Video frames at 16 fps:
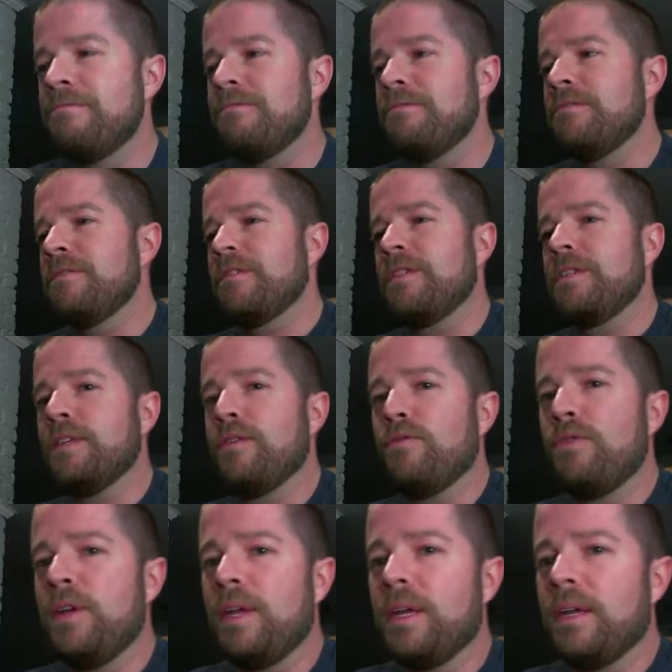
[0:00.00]
See if we
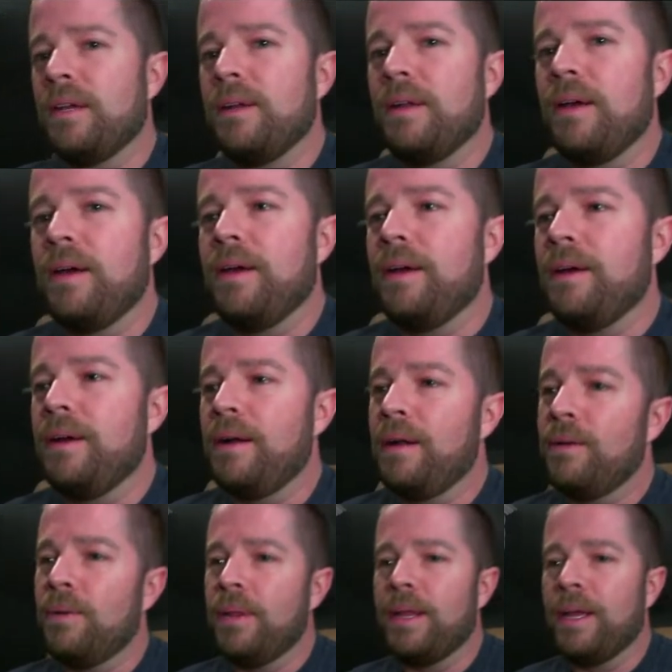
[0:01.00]
can. I
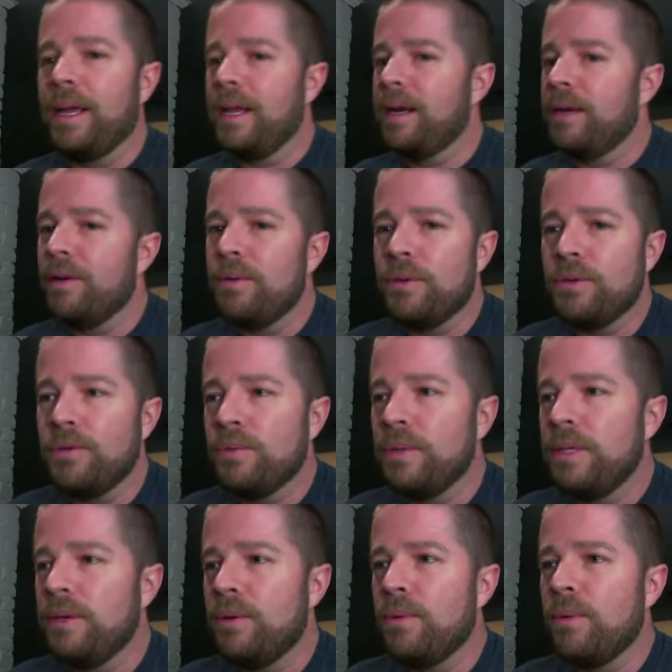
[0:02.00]
really
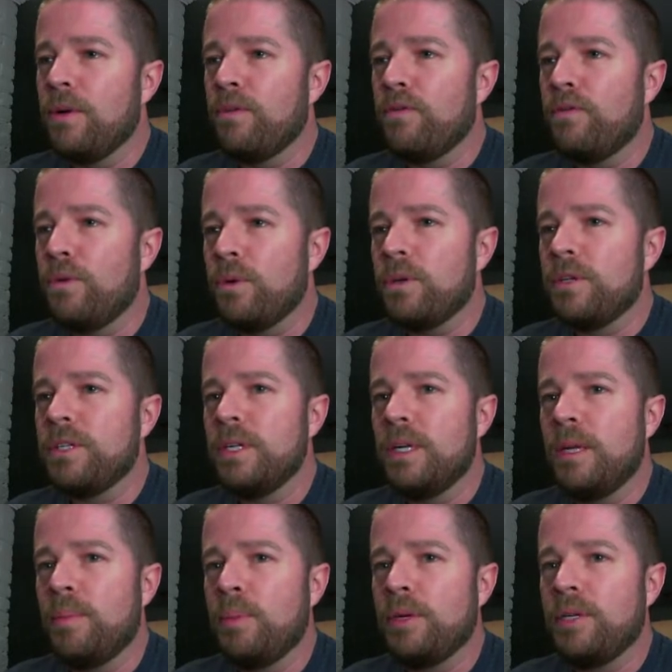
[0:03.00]
don't want to force any
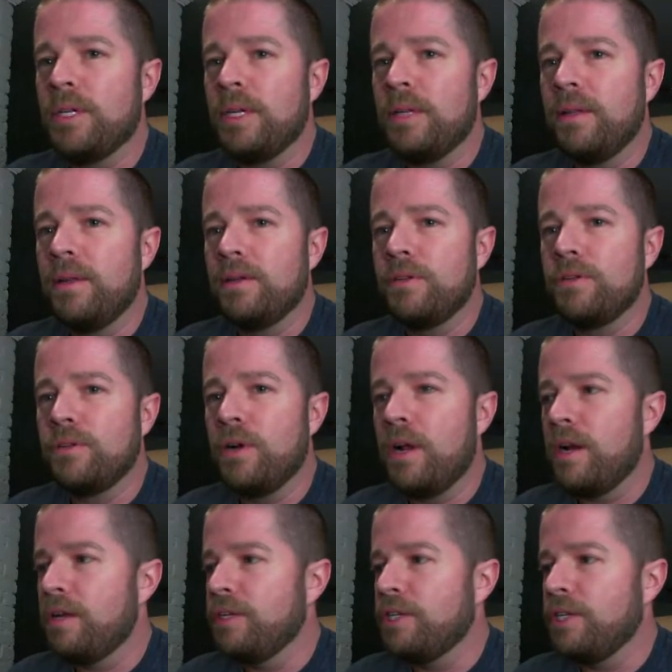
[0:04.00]
particular
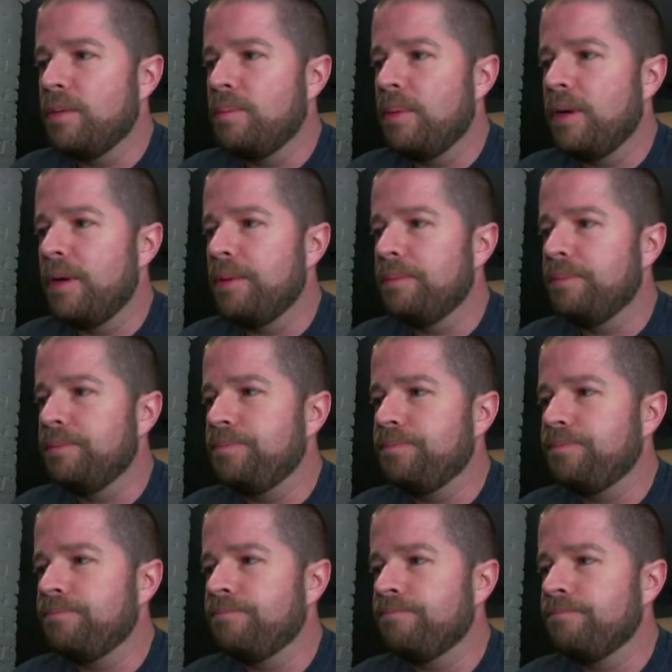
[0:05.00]
strategy, but
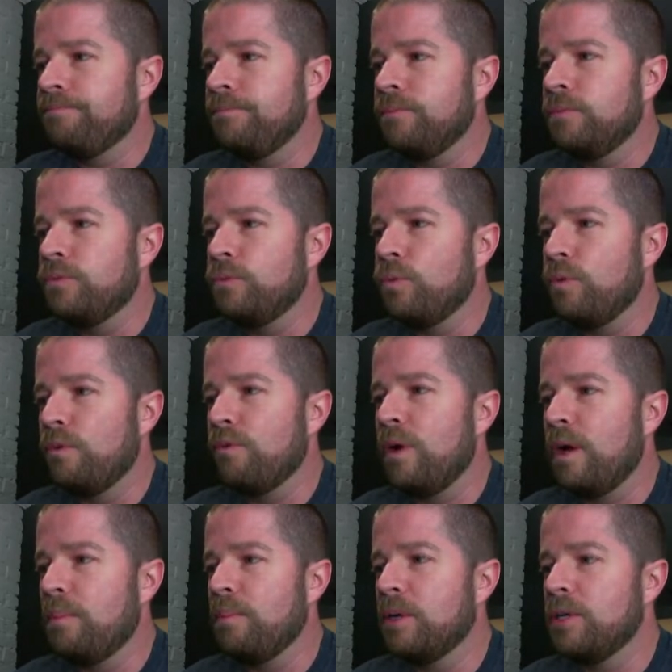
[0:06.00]
we've got a
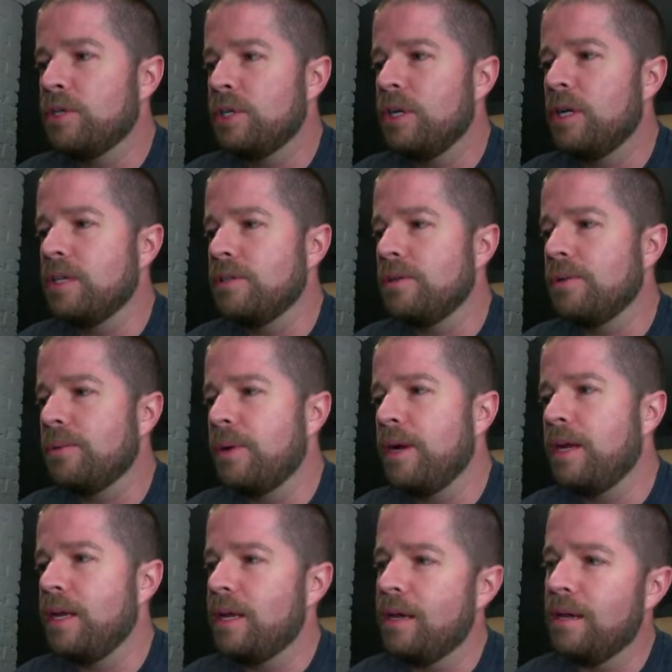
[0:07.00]
bunch of knights
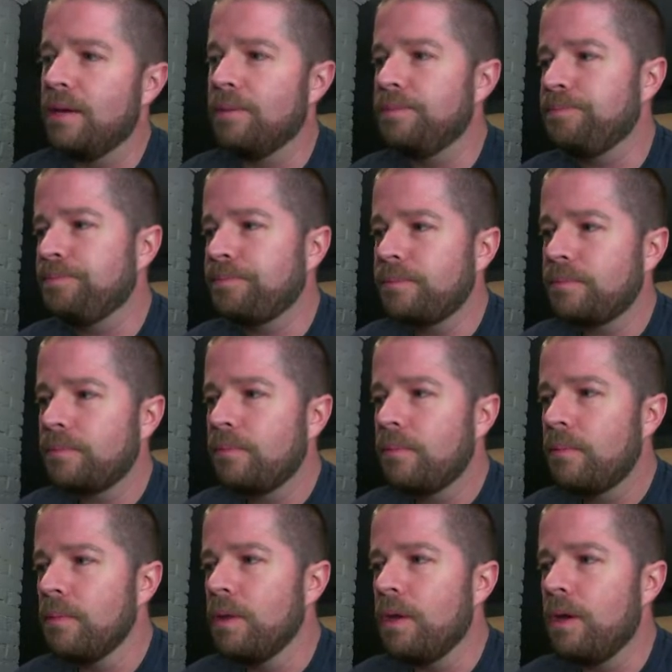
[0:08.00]
already, and
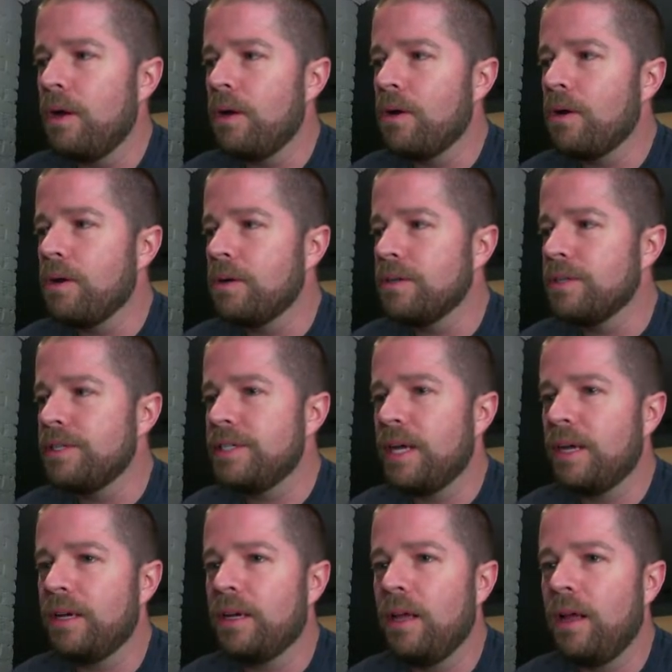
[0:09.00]
Our
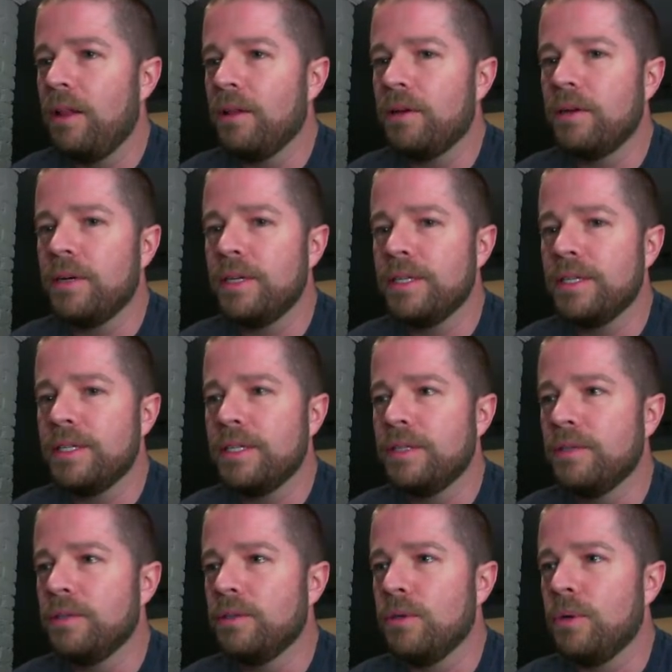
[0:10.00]
second color is still
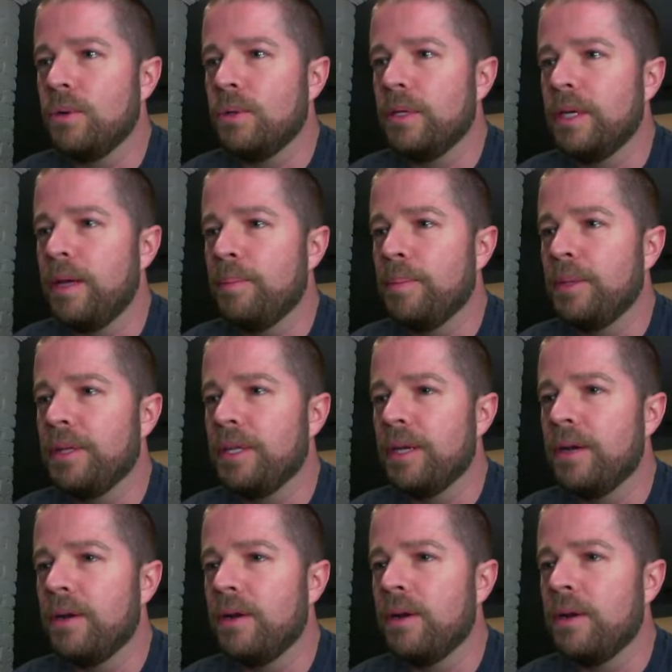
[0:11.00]
totally up in the air.